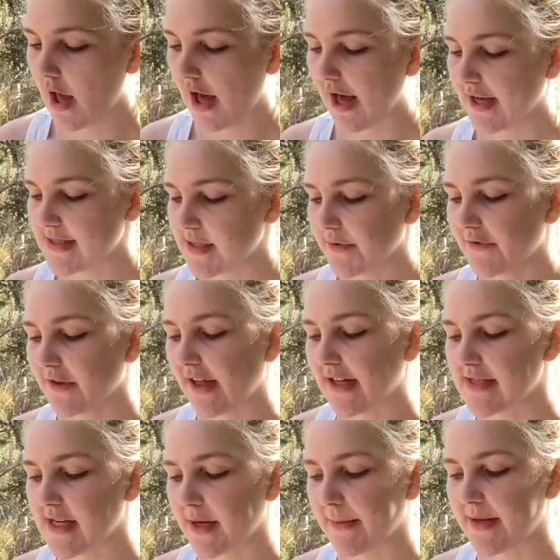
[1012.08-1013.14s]
Silver Lake
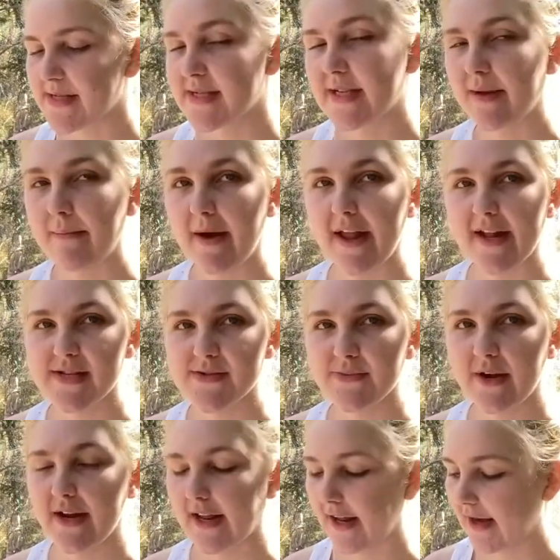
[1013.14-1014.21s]
is going to be a C-
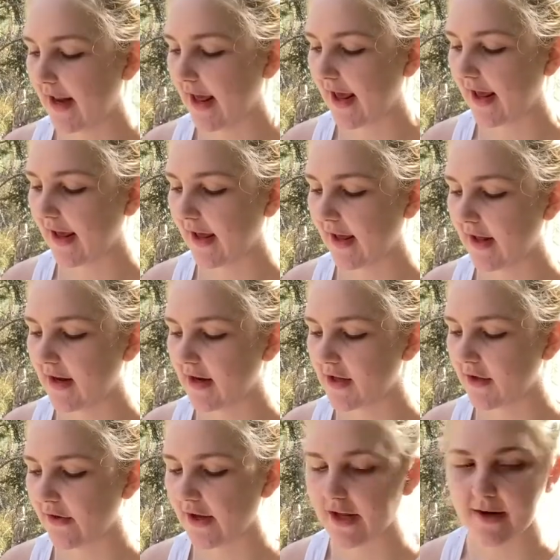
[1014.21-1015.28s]
rating, and
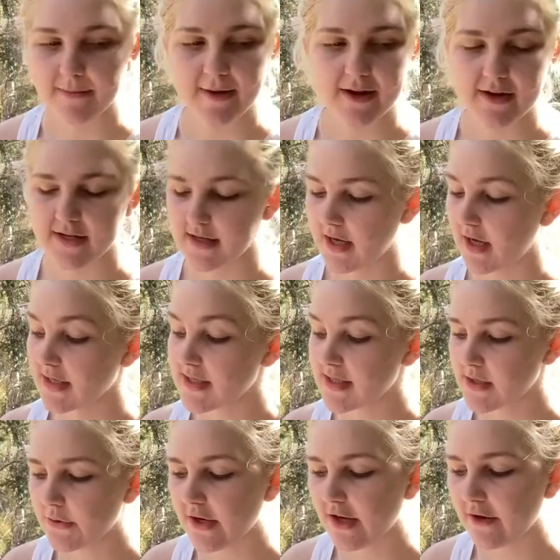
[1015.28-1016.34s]
you can get about a
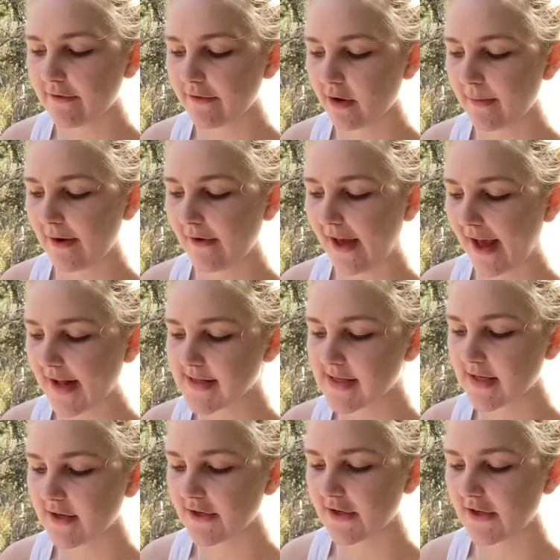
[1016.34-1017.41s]
studio for about
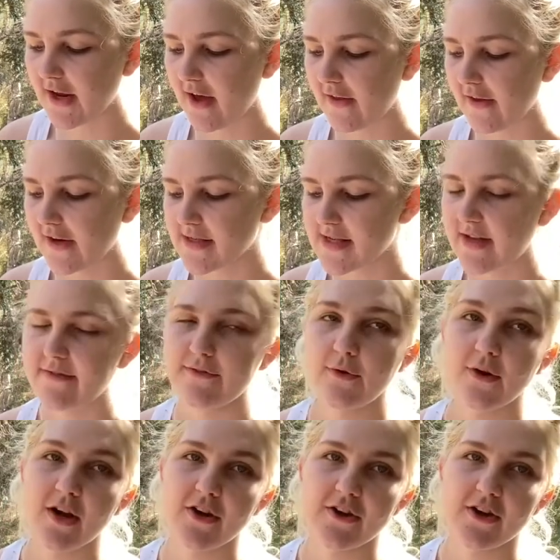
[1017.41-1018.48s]
$1,800 and
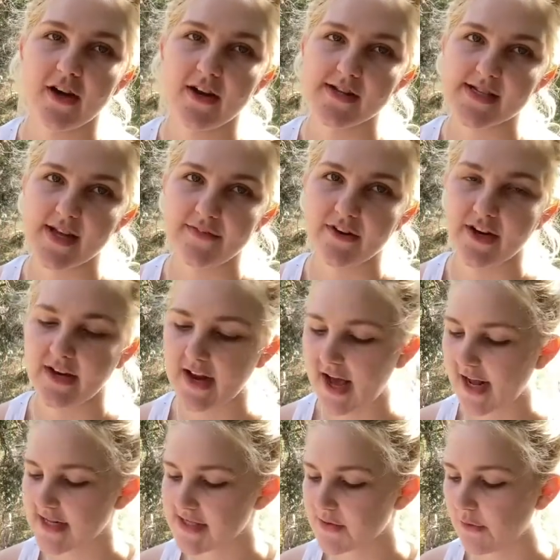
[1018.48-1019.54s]

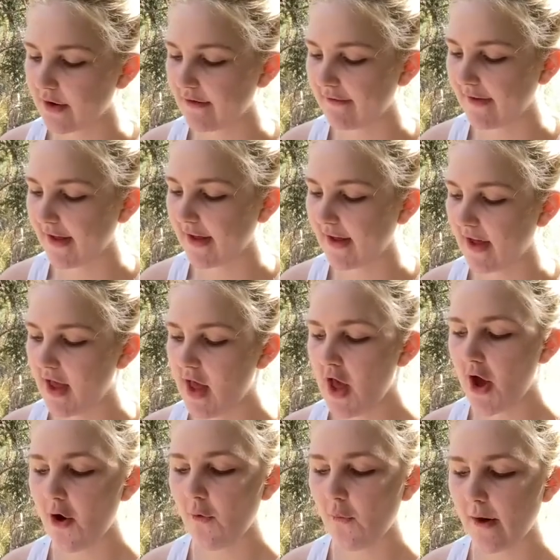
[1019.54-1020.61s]
479 square feet.
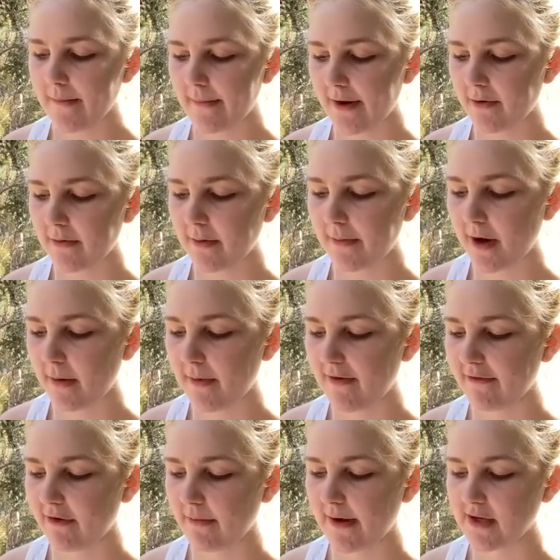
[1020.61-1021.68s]
A 1-bedroom
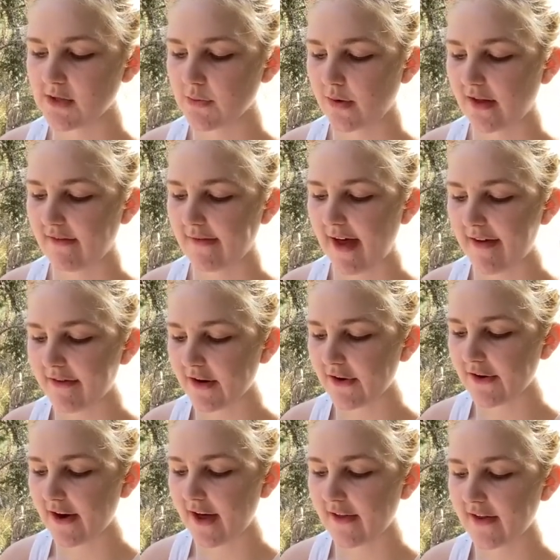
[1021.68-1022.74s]
apartment for about
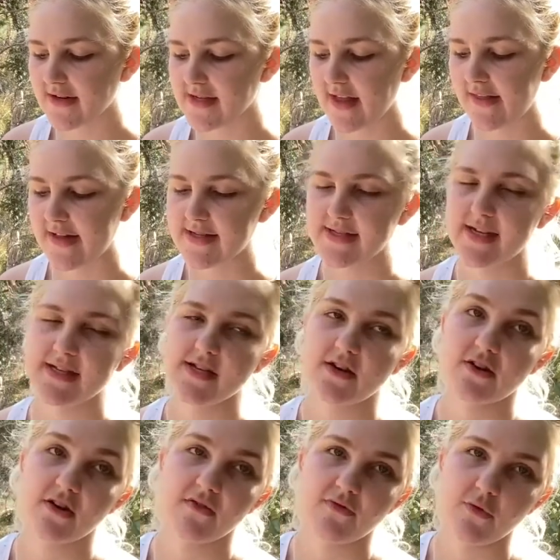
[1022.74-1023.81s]
$2,500, and that's
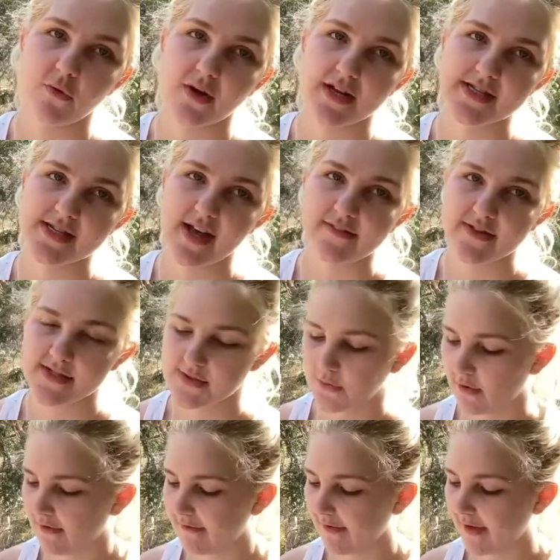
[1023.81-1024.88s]
647
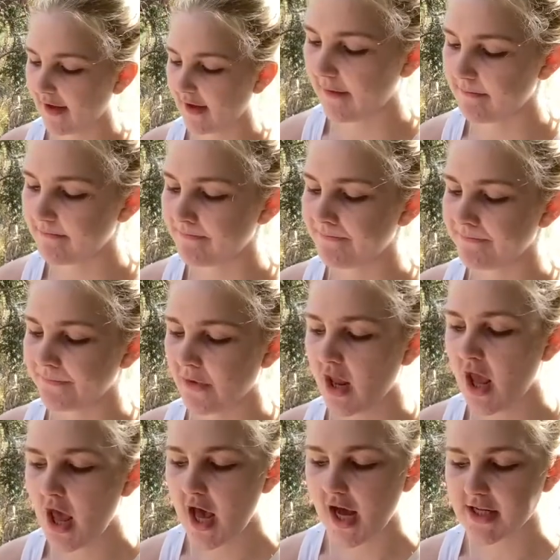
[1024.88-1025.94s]
square feet.
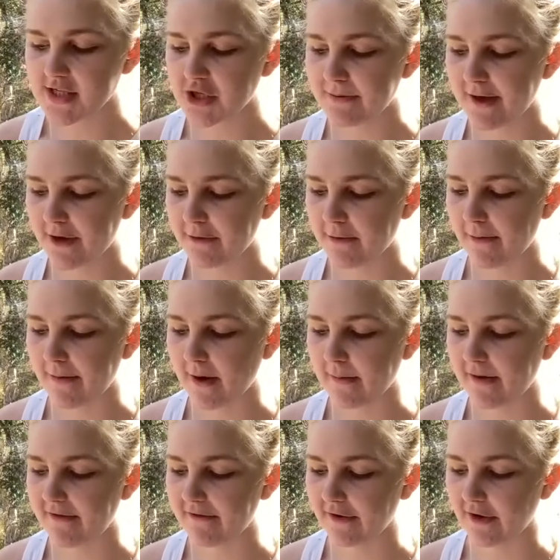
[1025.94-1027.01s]
A 2-bedroom
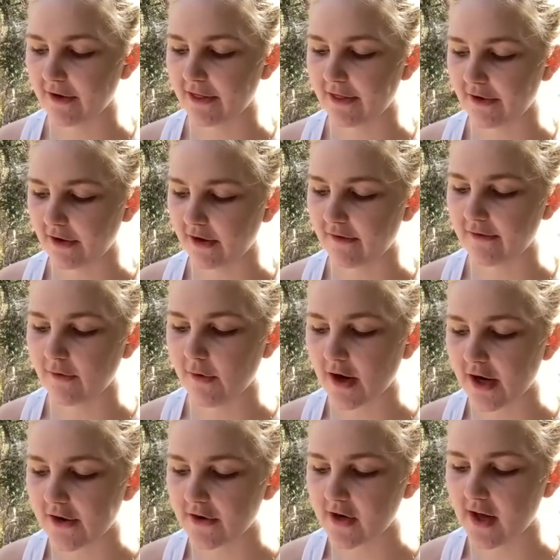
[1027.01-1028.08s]
apartment for
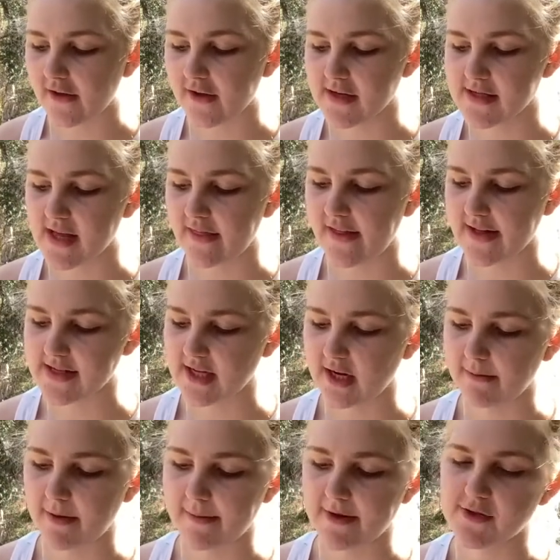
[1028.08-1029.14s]
$3,400, and that's going
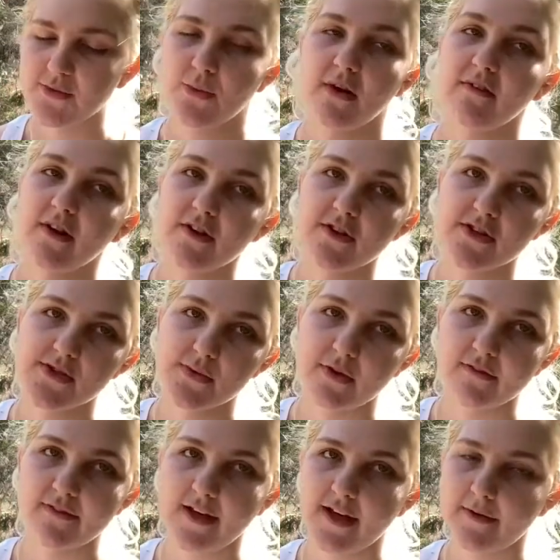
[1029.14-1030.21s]
to be about 1,200 square
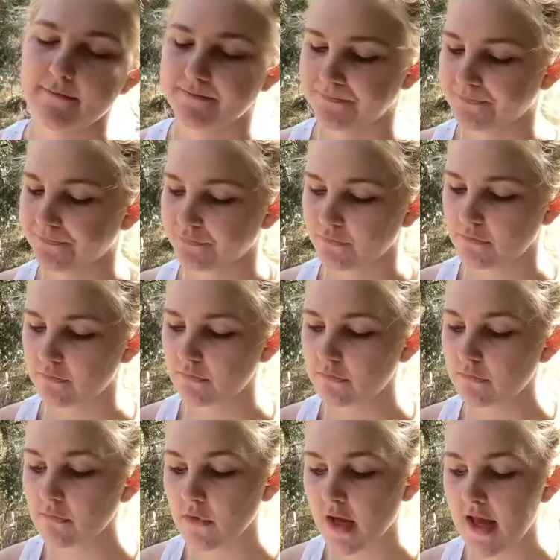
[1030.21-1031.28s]
feet.
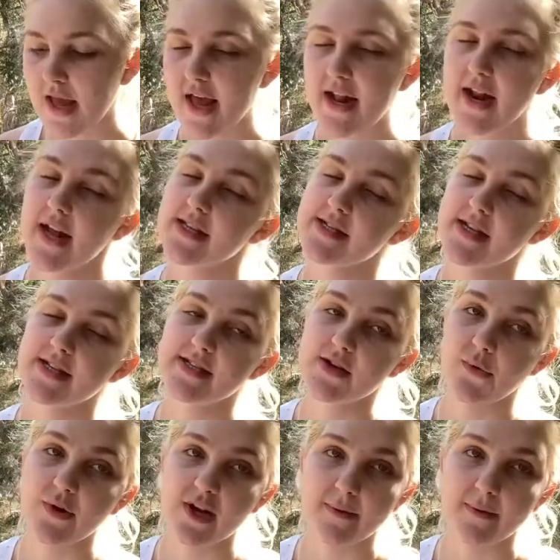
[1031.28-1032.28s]
Next is going to be